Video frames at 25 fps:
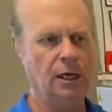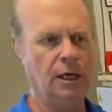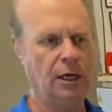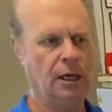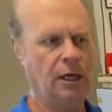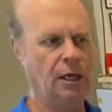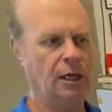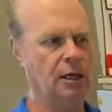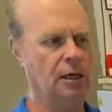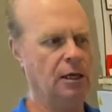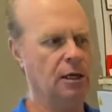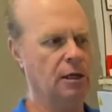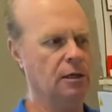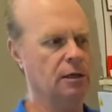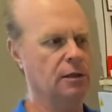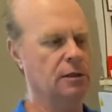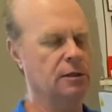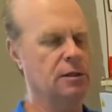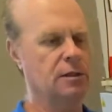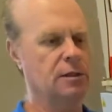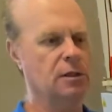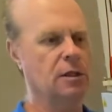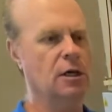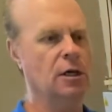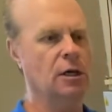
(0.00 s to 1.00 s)

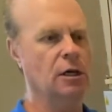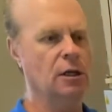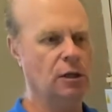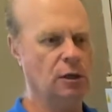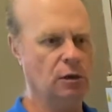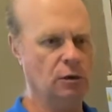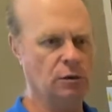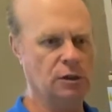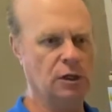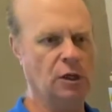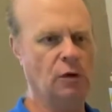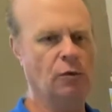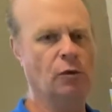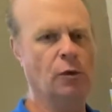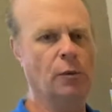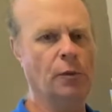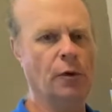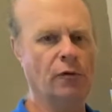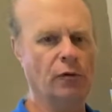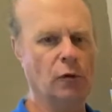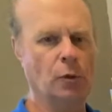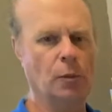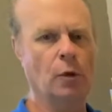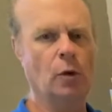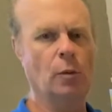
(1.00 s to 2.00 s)
is using
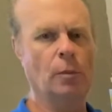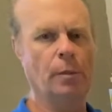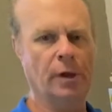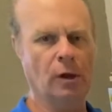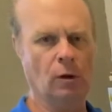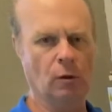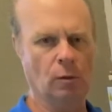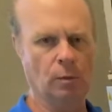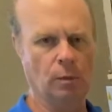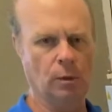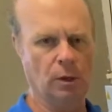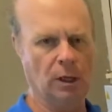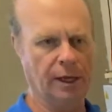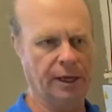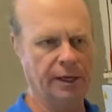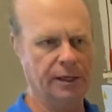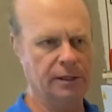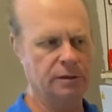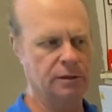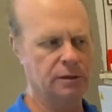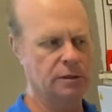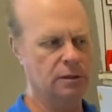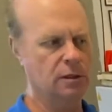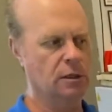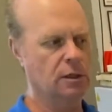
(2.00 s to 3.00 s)
removable build
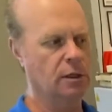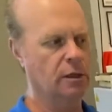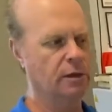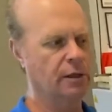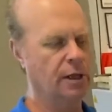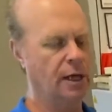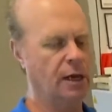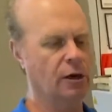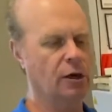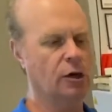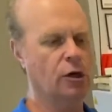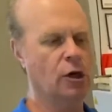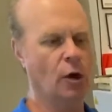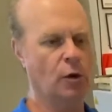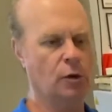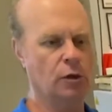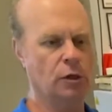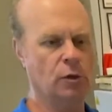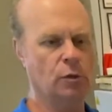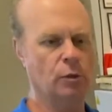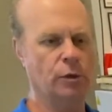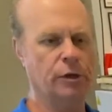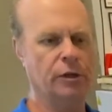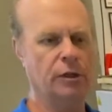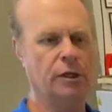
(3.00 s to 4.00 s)
plates that are
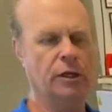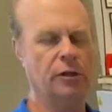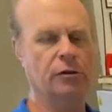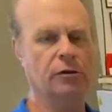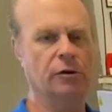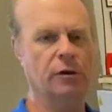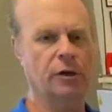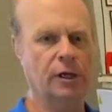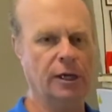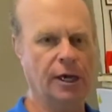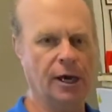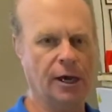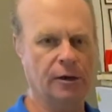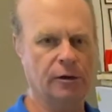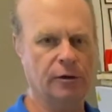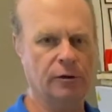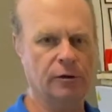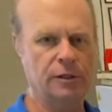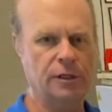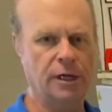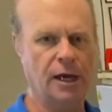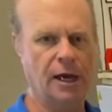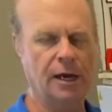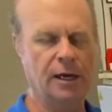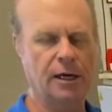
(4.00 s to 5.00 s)
coated with either
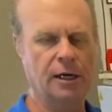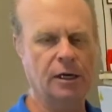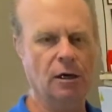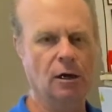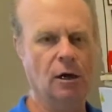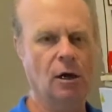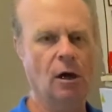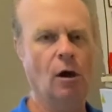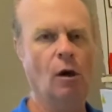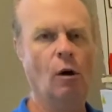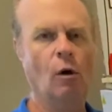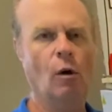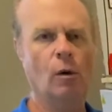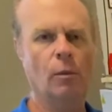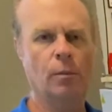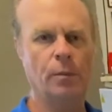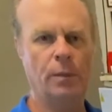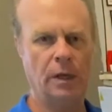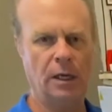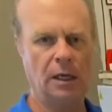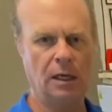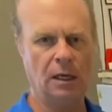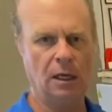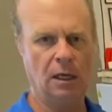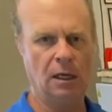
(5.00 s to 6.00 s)
GeckoTek or
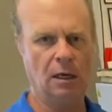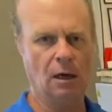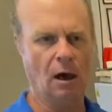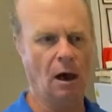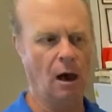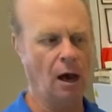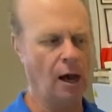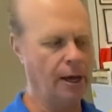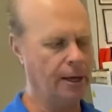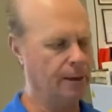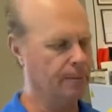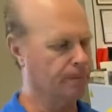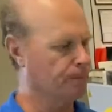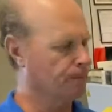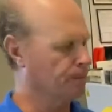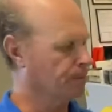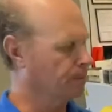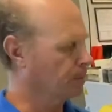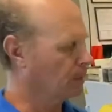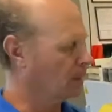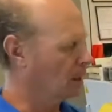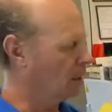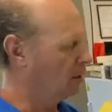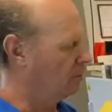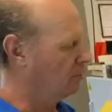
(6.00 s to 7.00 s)
PEI.
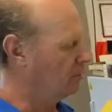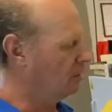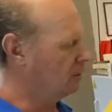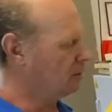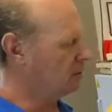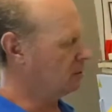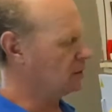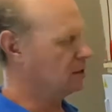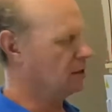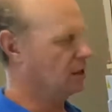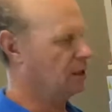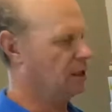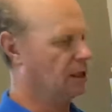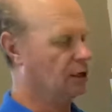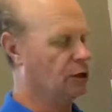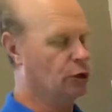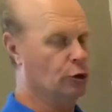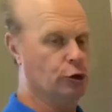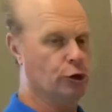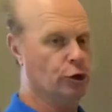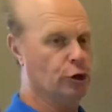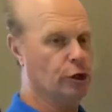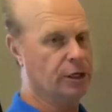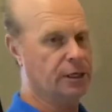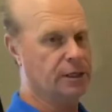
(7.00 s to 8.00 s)
This is an, a
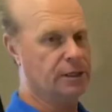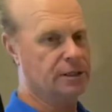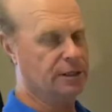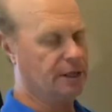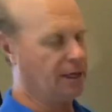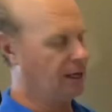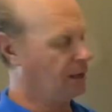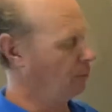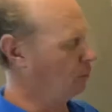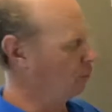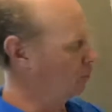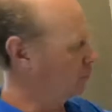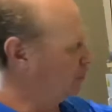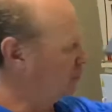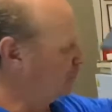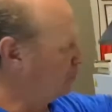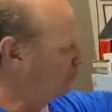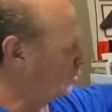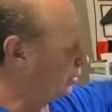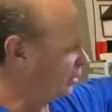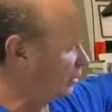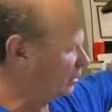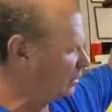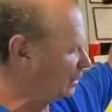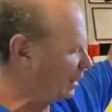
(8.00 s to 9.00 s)
good example, this
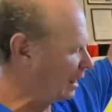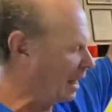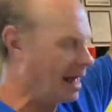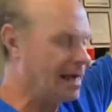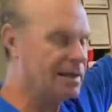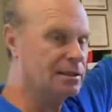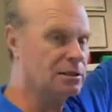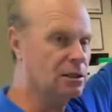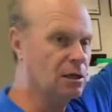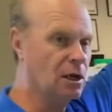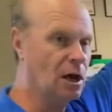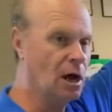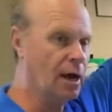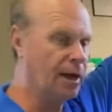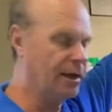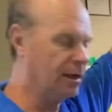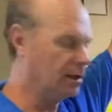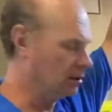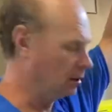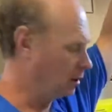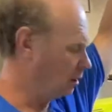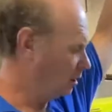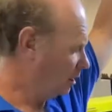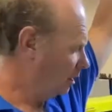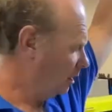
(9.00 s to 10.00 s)
finished last night,
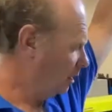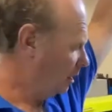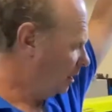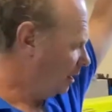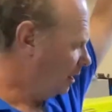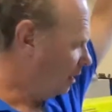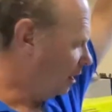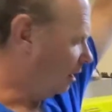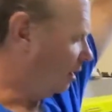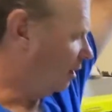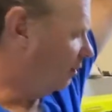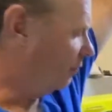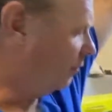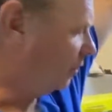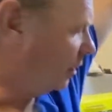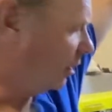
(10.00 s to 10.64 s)
of